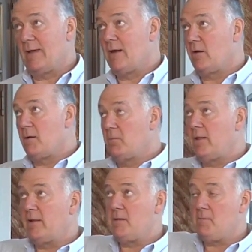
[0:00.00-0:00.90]
Again, a
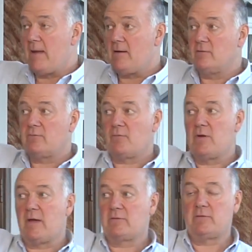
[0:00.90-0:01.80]
completely
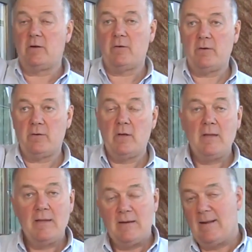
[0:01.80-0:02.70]
maintenance-free exterior,
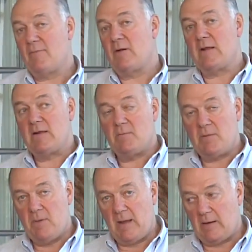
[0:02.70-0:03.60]
never need to
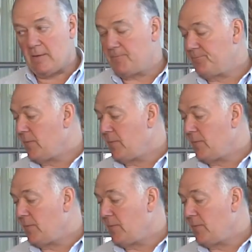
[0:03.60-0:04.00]
be painted.